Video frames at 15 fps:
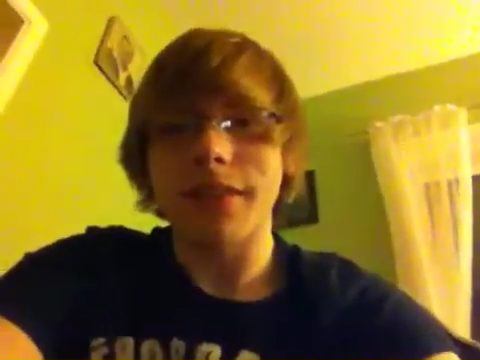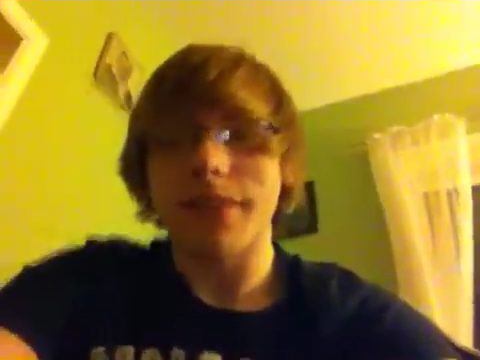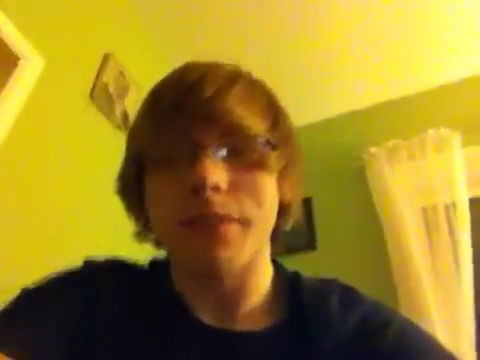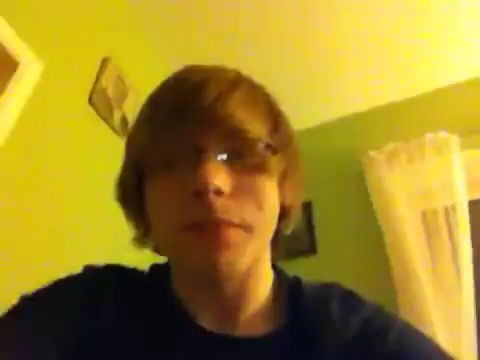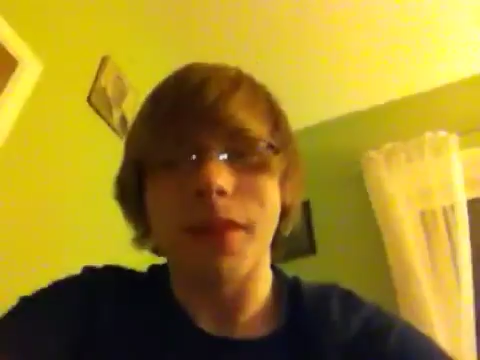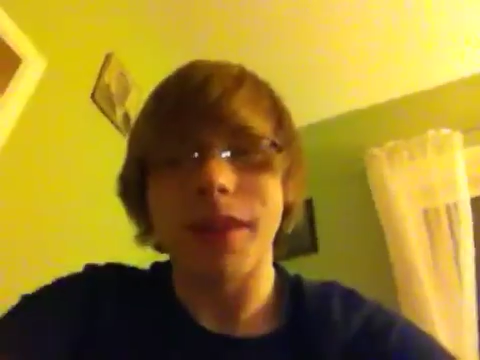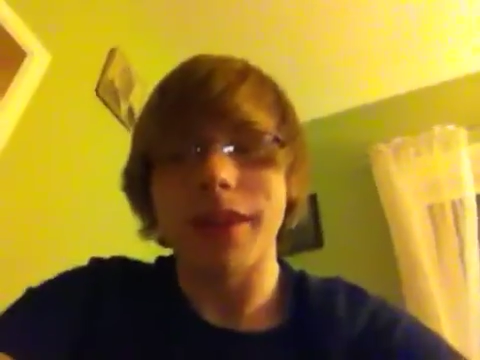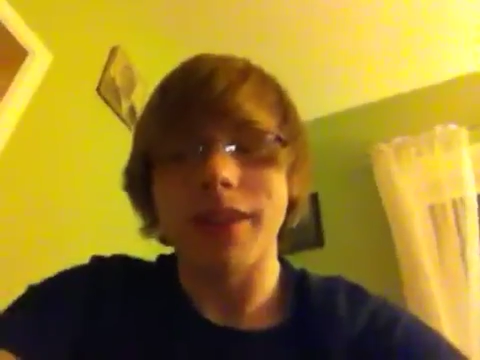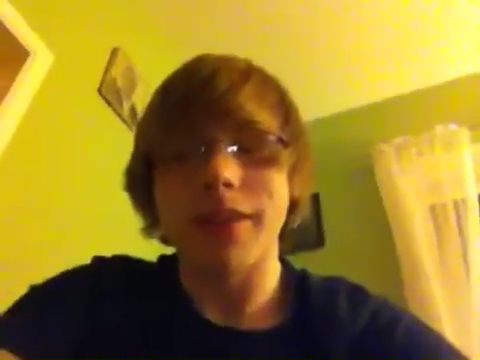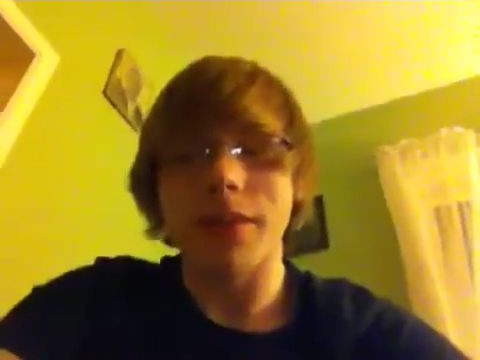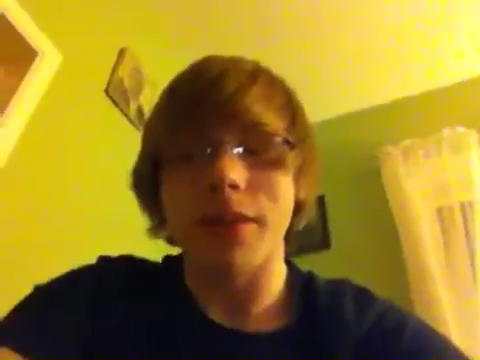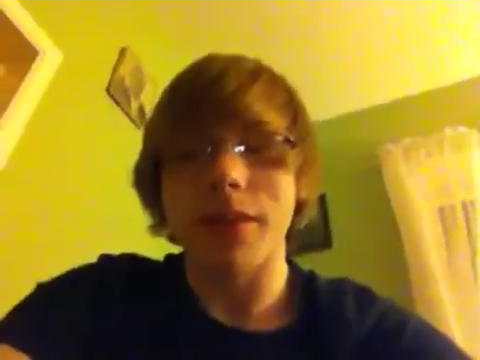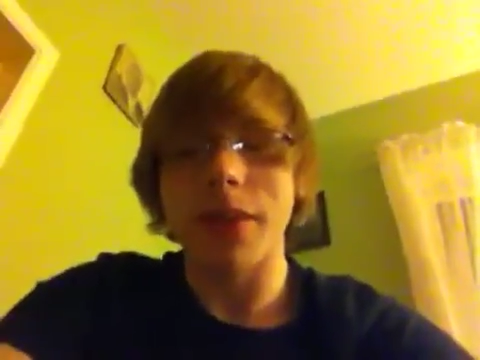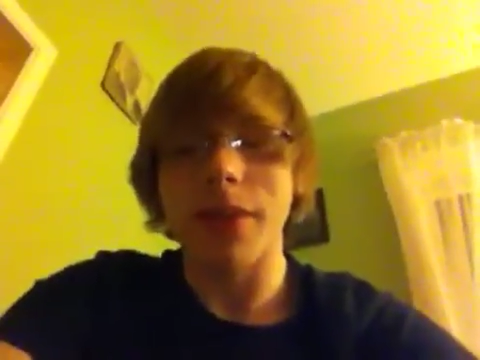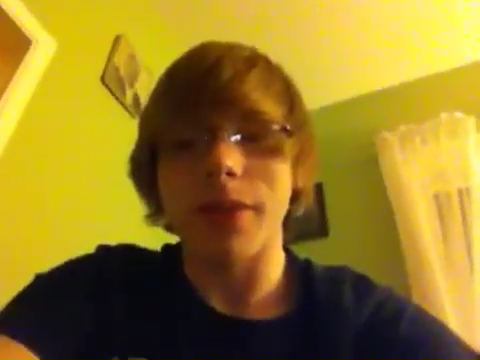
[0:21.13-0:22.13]
making the
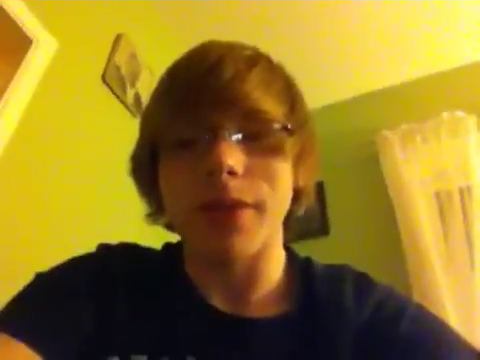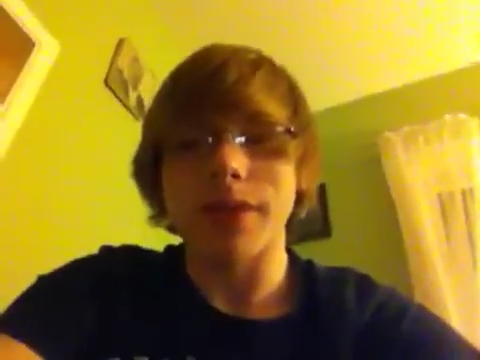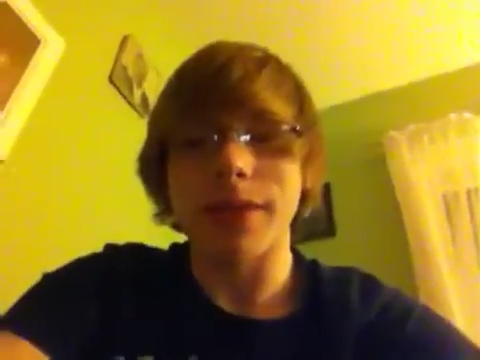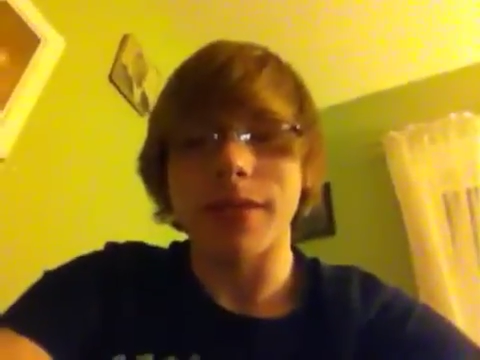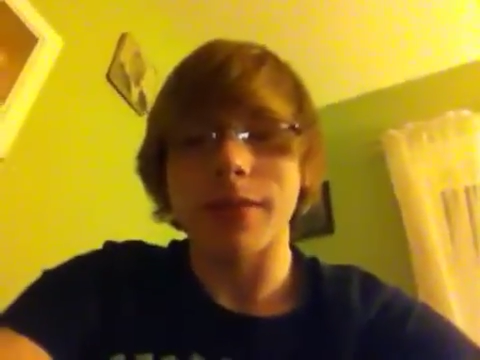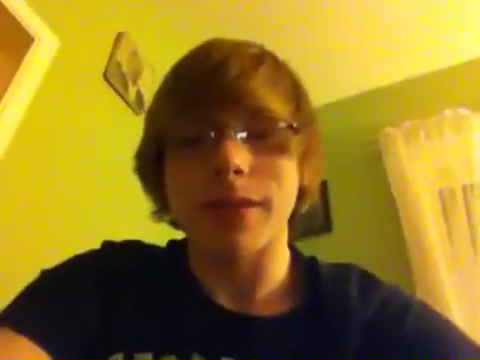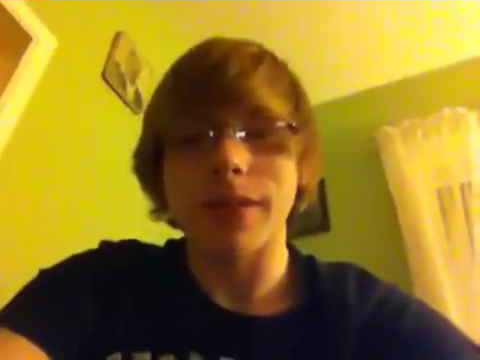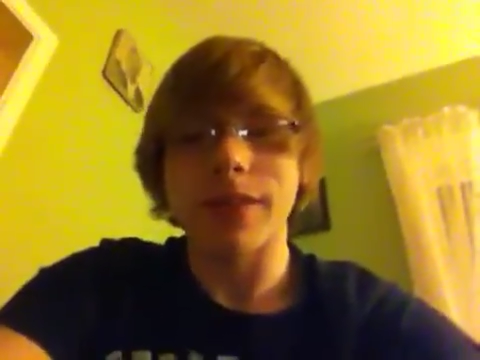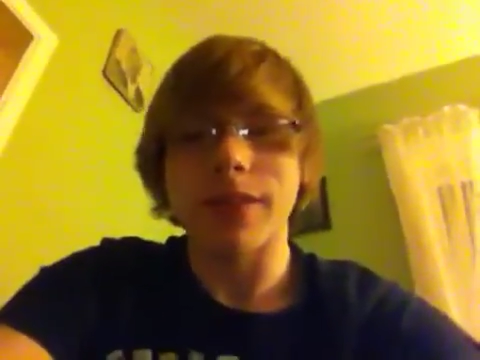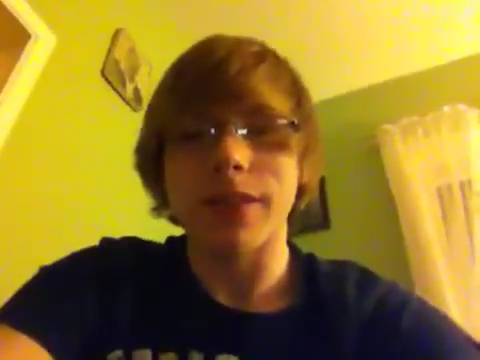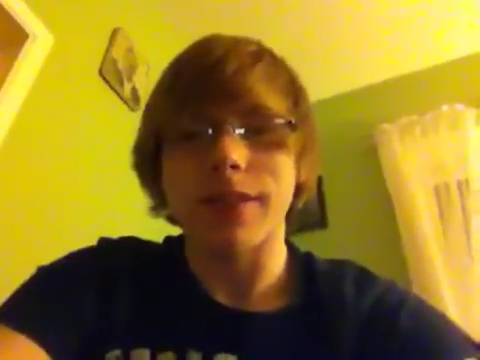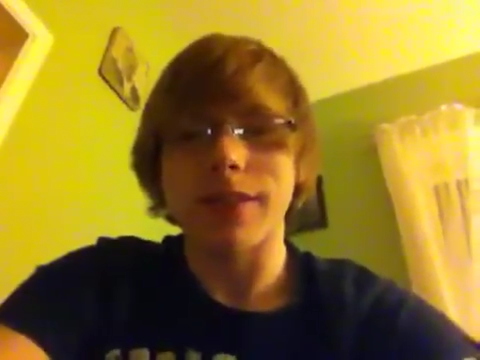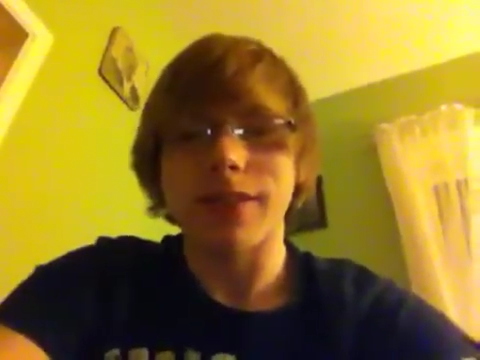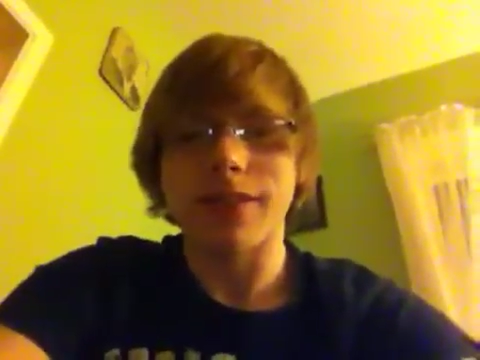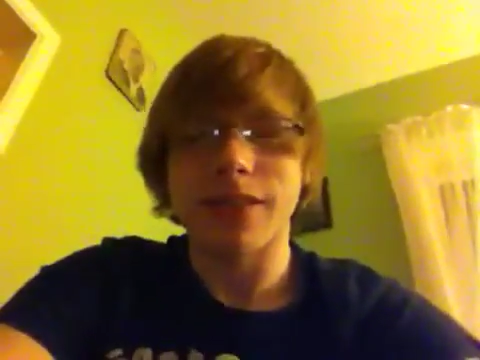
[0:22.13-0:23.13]
videos, and it was
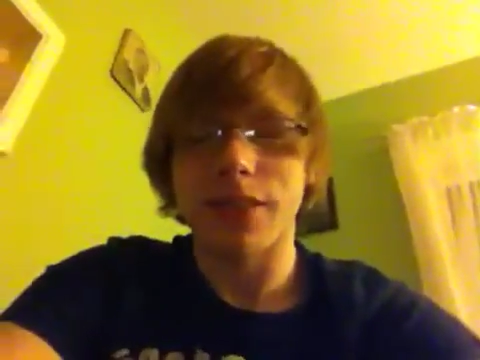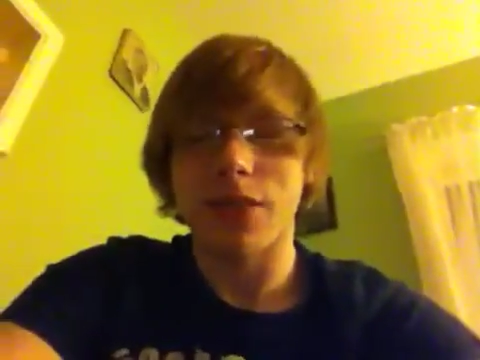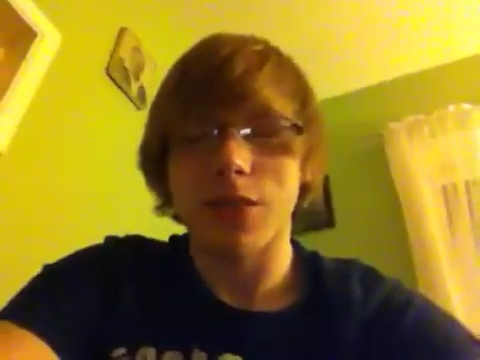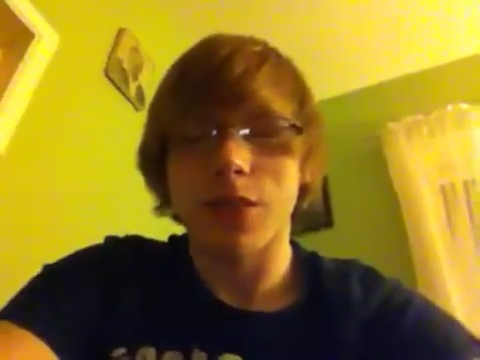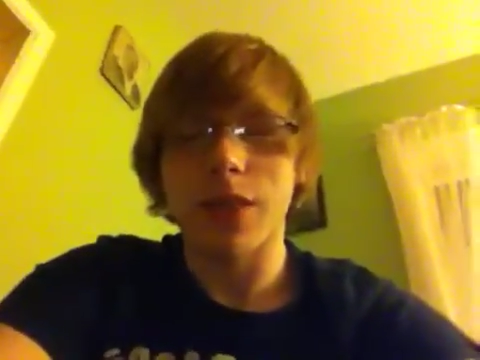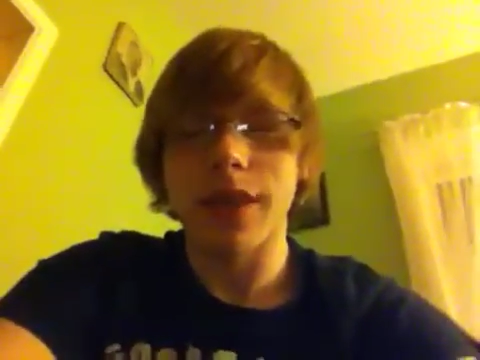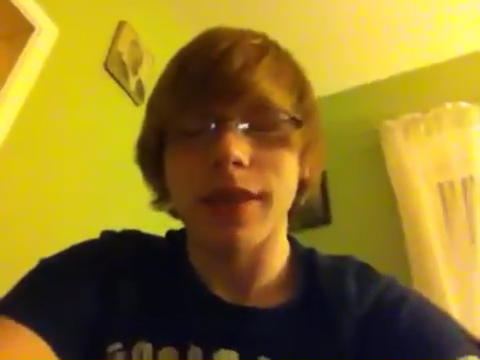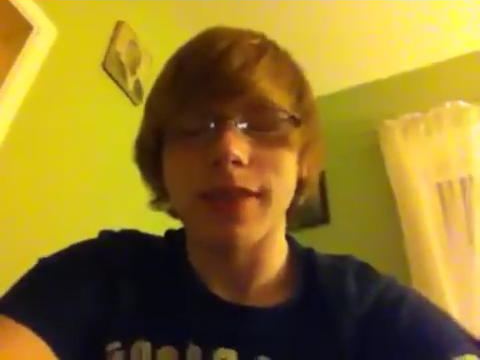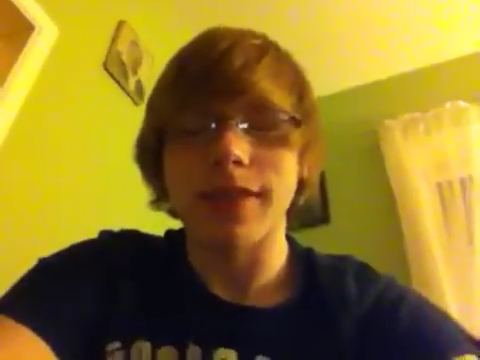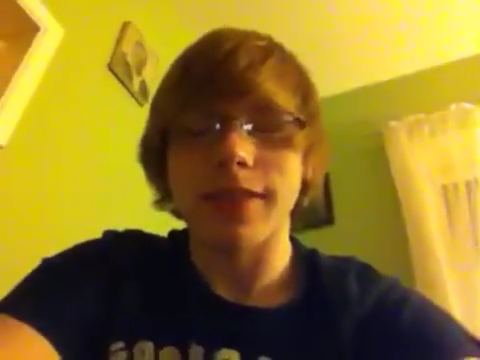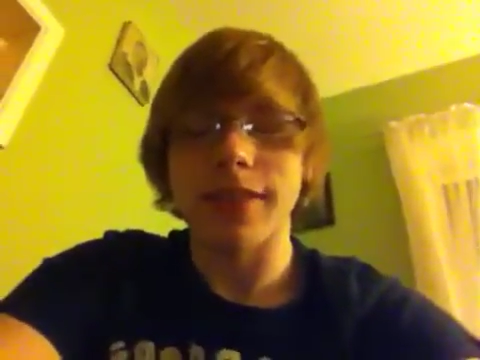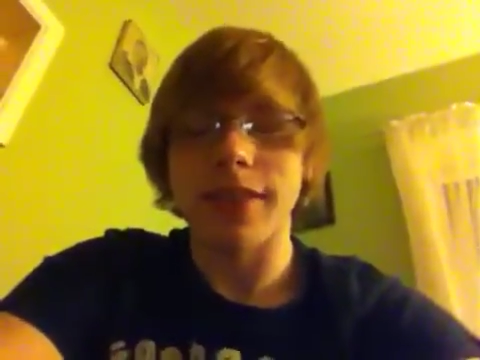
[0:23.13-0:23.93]
crazy.